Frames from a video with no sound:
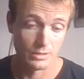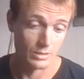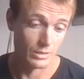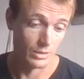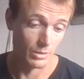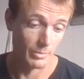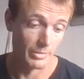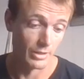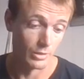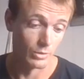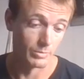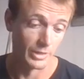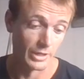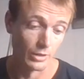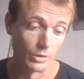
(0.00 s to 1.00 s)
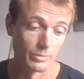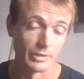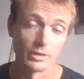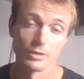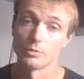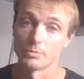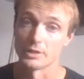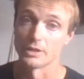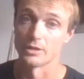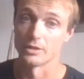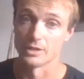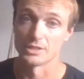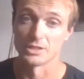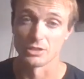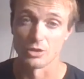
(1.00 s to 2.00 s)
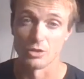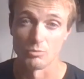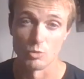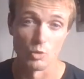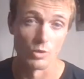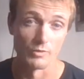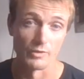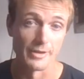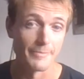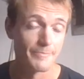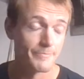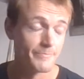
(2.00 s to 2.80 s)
And I mean a lot bigger, I mean a lot bigger, and there's a lot more of it.